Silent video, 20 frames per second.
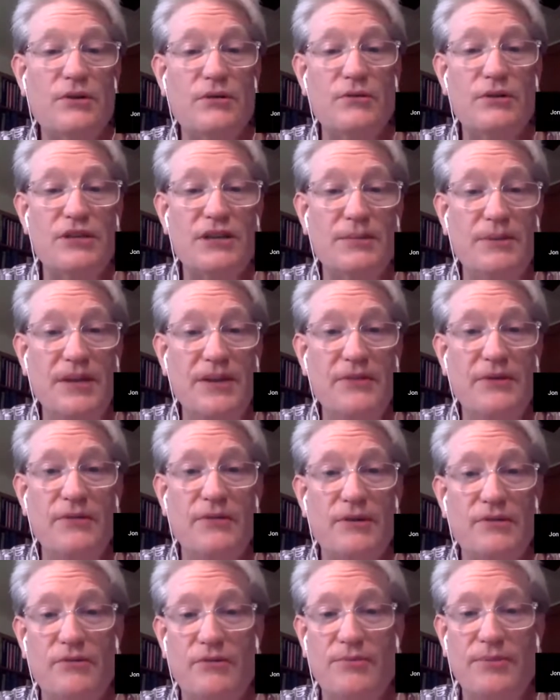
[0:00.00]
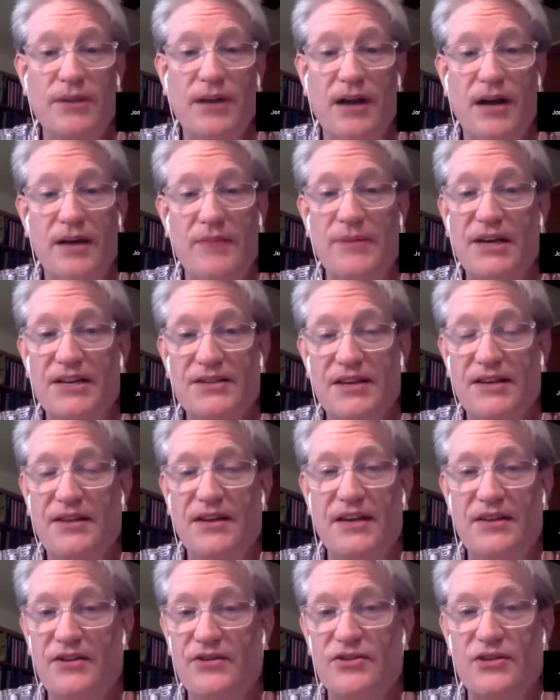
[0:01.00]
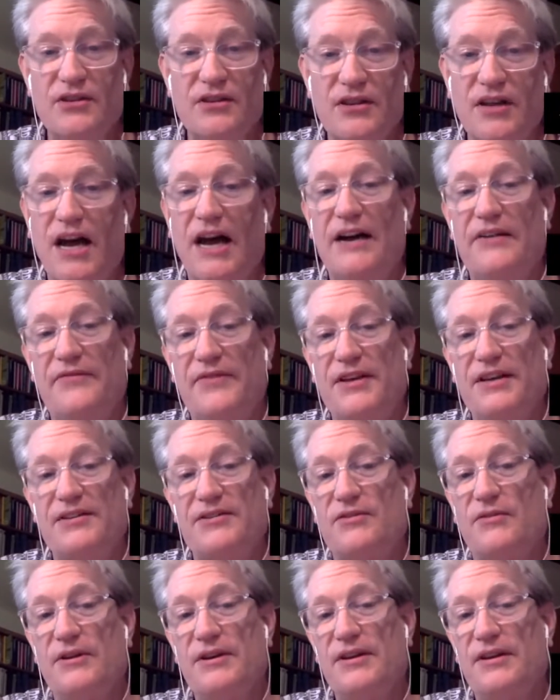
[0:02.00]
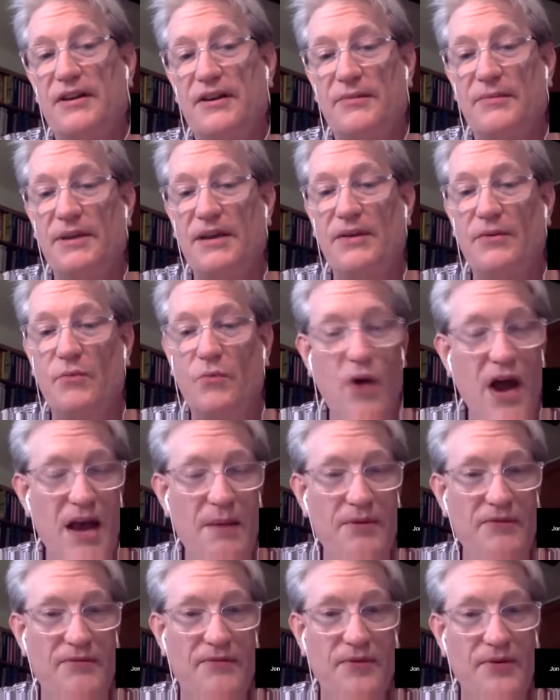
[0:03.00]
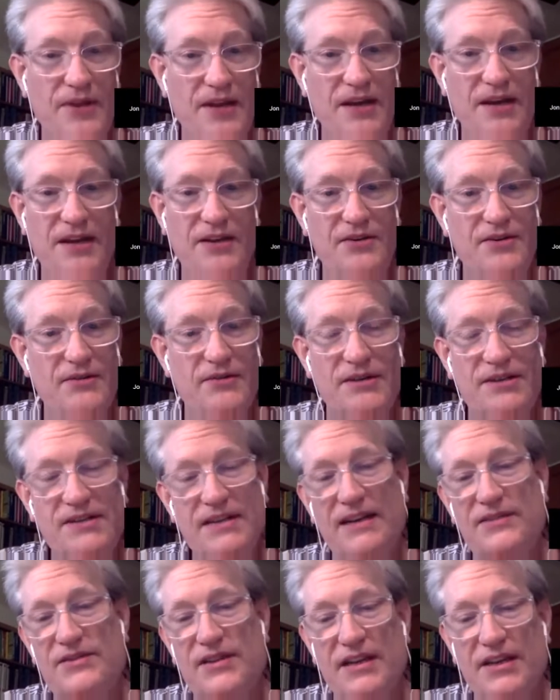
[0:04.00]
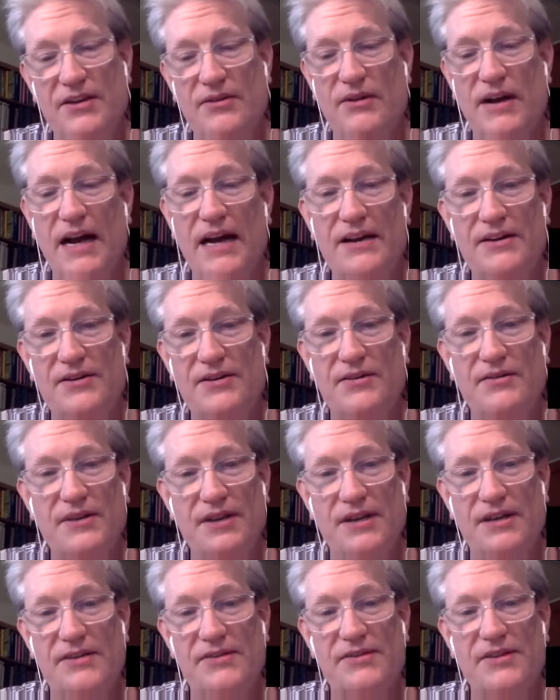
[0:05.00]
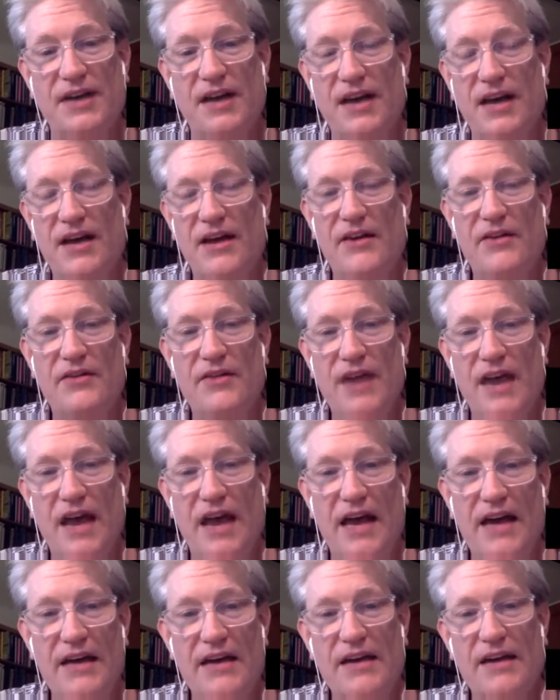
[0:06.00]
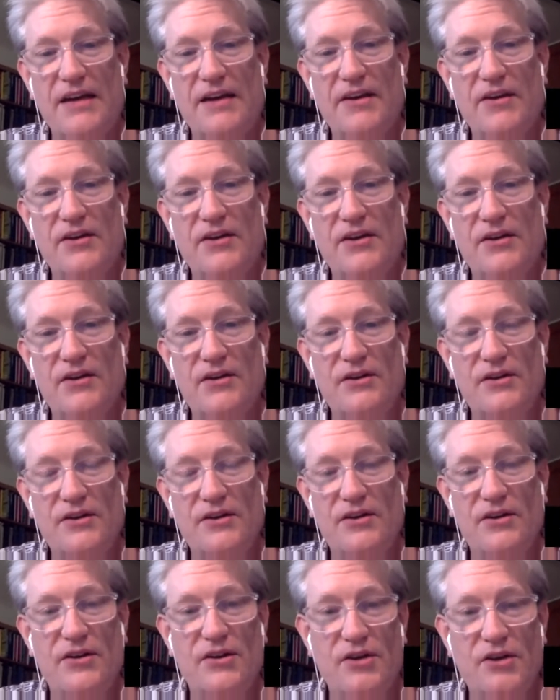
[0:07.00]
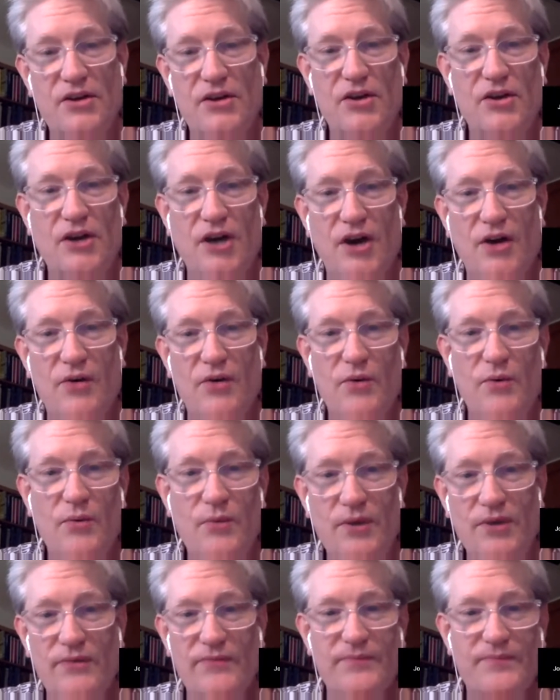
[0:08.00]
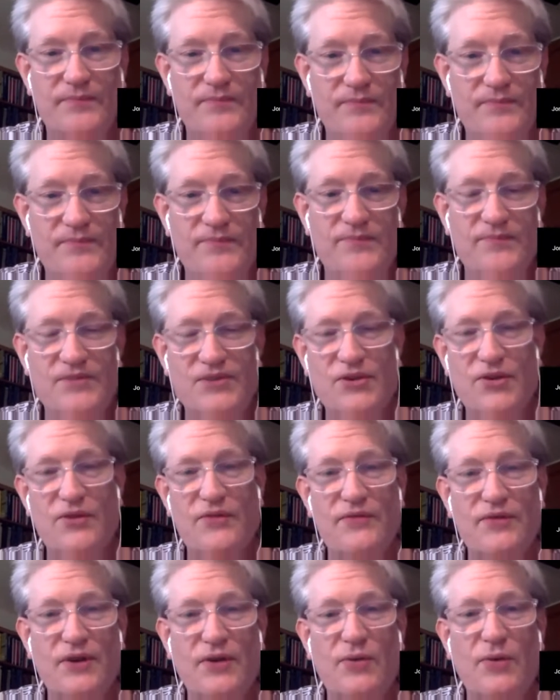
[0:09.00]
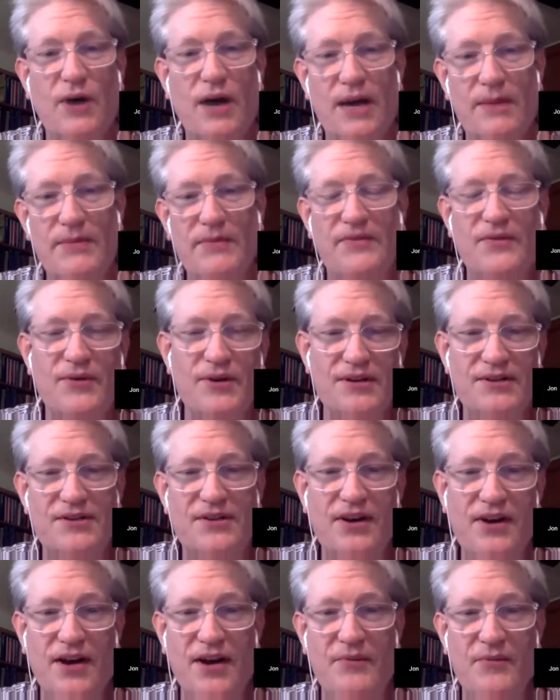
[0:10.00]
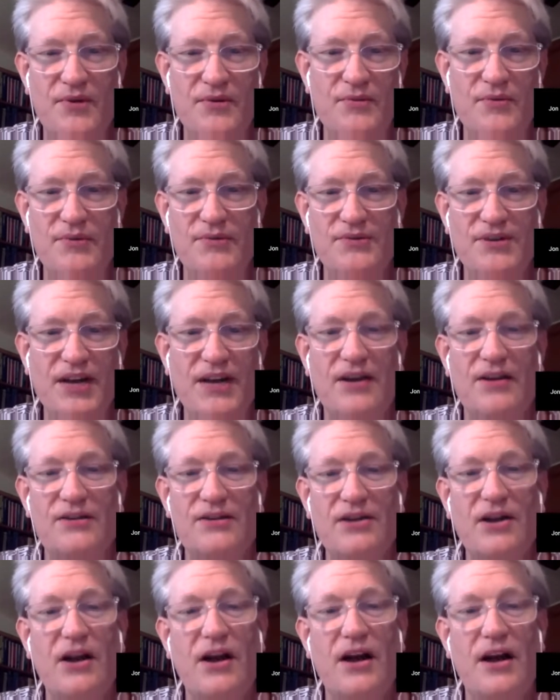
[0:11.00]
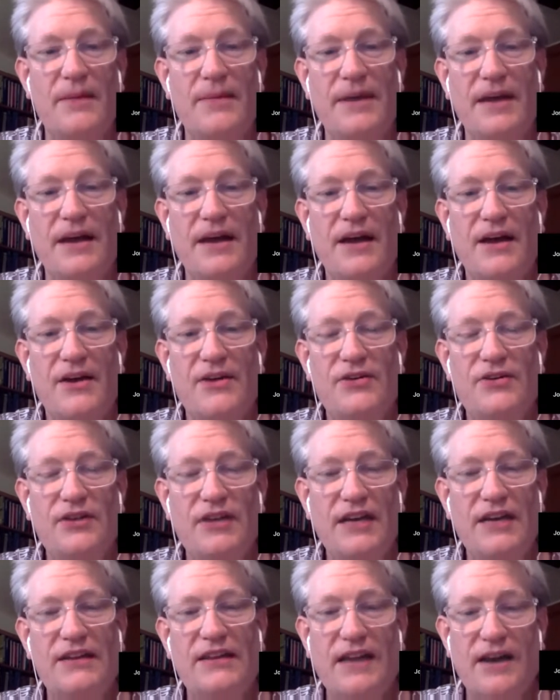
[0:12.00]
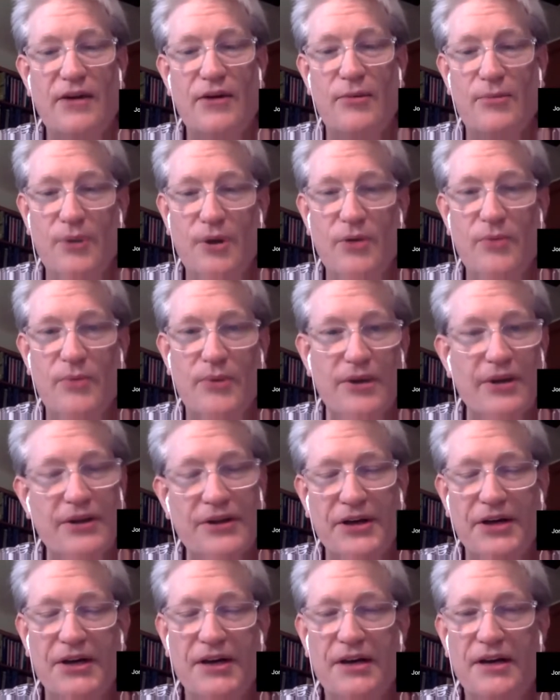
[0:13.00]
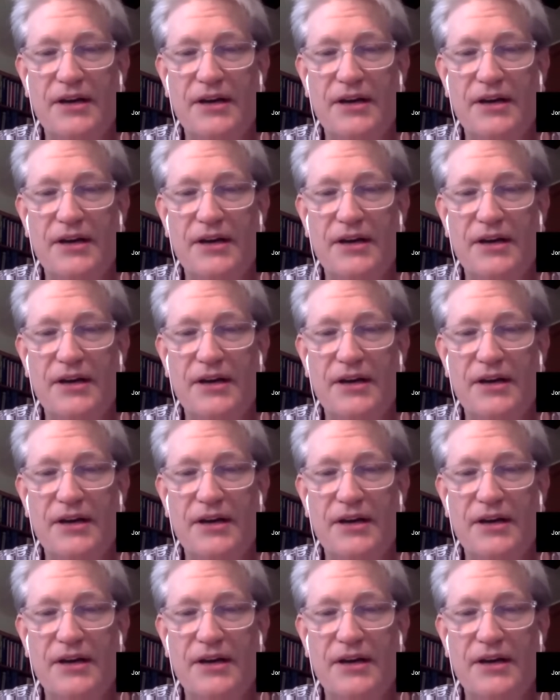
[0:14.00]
I, by the way, want to applaud, because I think there's a lot of things going to the committee way before they need to. And it sounds like your attitude is that, we'll serve no wine before it's time. We'll take our time to get there appropriately.